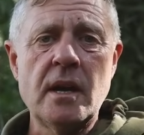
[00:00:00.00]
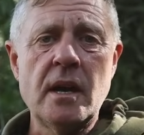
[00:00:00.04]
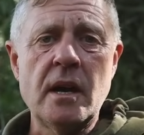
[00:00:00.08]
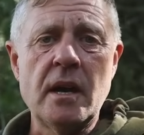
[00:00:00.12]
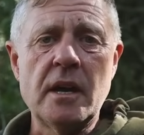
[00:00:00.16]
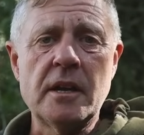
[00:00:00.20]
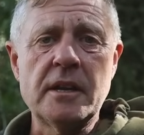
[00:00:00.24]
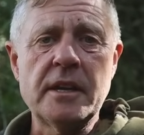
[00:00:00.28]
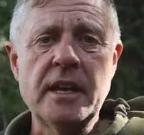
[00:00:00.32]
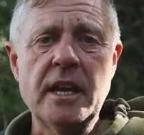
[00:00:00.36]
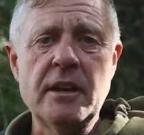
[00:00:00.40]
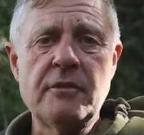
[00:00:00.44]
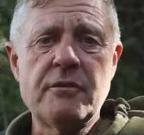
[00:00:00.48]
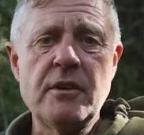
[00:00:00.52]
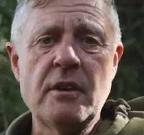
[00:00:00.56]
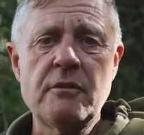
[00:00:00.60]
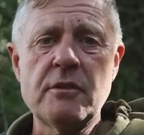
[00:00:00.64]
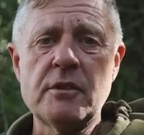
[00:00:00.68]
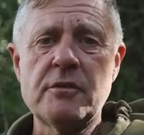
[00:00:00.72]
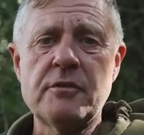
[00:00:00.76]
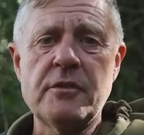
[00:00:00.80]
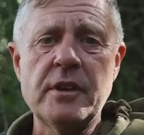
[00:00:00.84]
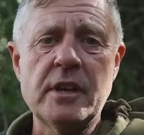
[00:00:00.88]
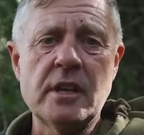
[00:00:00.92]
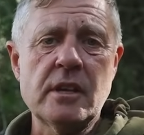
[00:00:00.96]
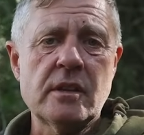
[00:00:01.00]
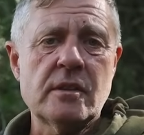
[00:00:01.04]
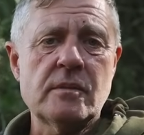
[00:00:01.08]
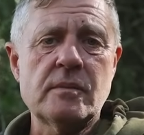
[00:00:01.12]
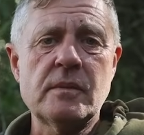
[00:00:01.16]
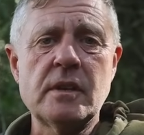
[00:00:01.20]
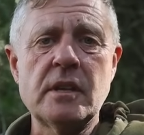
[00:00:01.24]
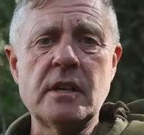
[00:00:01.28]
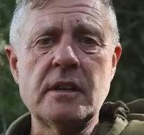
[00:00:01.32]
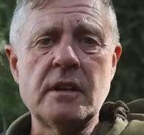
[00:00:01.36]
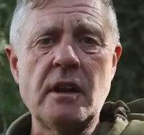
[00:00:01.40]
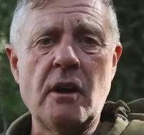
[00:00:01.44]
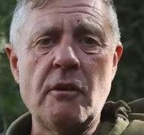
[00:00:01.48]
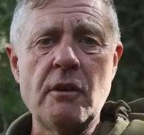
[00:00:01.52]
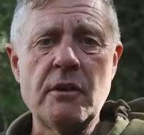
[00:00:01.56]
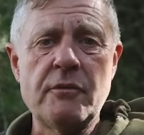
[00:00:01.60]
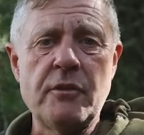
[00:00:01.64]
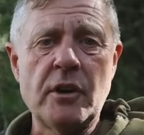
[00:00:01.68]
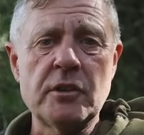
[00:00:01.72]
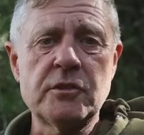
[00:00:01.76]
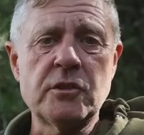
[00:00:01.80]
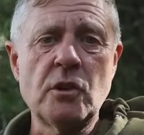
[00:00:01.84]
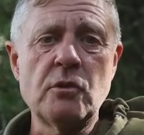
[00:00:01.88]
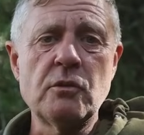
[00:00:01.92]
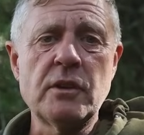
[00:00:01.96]
And if everything, you know, if
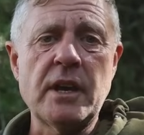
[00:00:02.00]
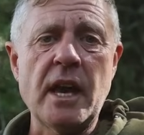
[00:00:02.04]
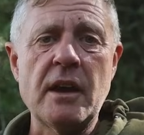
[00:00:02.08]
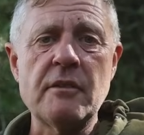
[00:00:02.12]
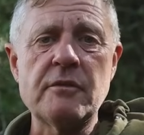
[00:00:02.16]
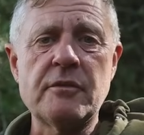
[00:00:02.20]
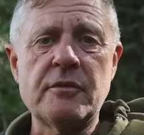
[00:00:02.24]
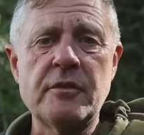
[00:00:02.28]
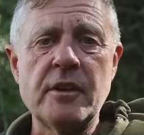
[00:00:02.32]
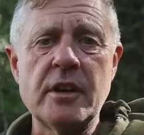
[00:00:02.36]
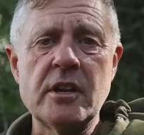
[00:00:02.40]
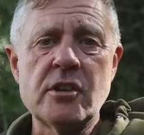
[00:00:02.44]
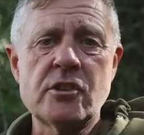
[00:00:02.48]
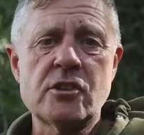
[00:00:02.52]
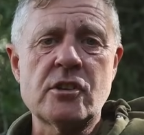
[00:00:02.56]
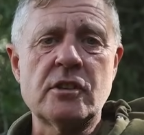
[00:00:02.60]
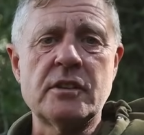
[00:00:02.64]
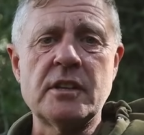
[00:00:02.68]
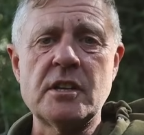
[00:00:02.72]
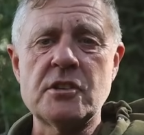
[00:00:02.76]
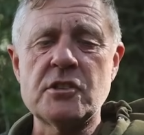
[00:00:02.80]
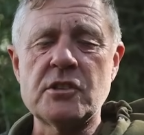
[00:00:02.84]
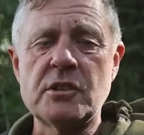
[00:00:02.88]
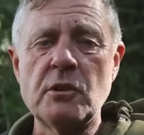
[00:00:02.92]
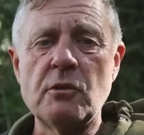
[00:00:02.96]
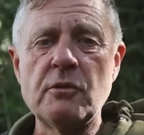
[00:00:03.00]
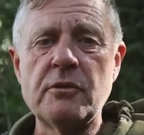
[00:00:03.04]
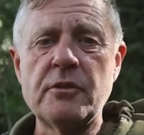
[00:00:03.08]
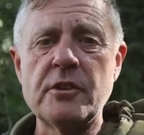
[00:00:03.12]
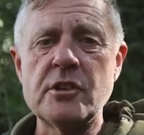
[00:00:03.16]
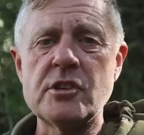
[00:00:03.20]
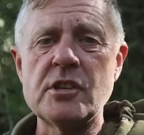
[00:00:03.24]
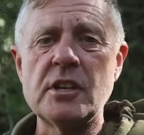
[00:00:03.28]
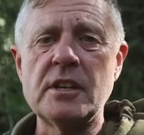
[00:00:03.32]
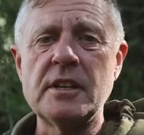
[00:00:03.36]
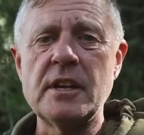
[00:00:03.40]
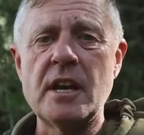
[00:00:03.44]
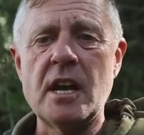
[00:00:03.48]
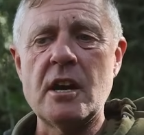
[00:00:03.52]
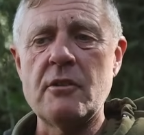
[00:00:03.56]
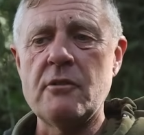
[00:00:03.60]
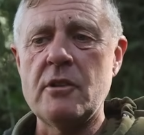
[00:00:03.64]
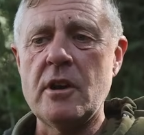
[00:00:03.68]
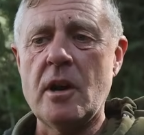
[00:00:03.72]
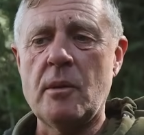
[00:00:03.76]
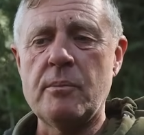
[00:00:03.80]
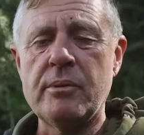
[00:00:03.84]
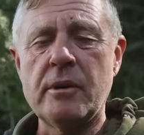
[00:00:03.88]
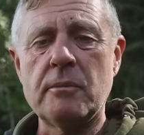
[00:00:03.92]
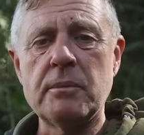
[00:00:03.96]
I do get fish and there's still fish in the
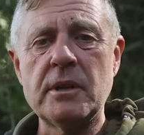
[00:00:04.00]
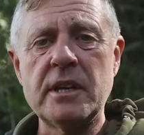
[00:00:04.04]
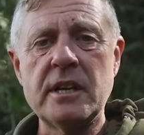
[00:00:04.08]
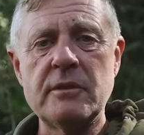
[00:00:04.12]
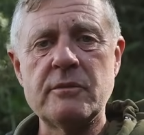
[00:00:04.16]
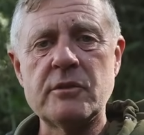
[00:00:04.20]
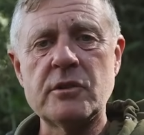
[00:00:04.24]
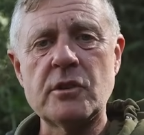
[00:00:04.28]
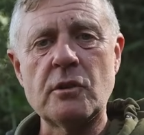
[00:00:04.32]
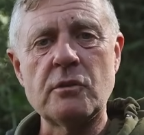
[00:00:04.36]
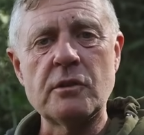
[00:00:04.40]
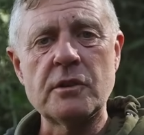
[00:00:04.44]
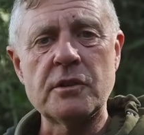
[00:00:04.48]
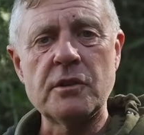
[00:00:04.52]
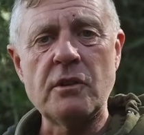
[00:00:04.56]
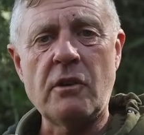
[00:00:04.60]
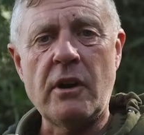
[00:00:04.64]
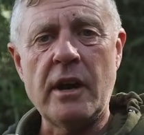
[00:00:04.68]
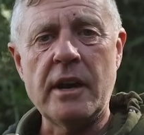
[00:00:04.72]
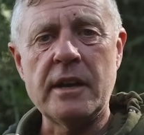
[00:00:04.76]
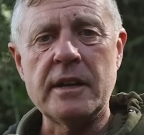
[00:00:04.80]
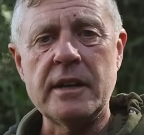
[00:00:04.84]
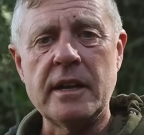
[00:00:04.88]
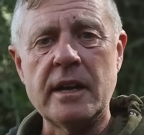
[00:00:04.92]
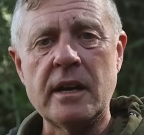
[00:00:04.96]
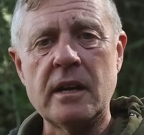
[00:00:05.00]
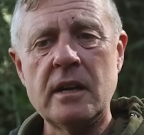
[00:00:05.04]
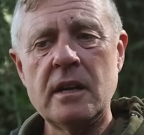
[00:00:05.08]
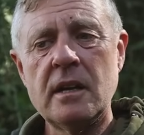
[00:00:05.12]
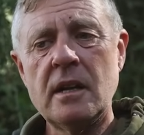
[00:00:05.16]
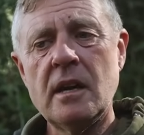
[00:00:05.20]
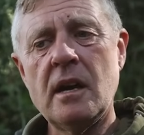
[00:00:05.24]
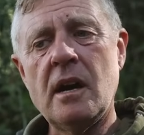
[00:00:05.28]
area, I'll probably even do the night in here.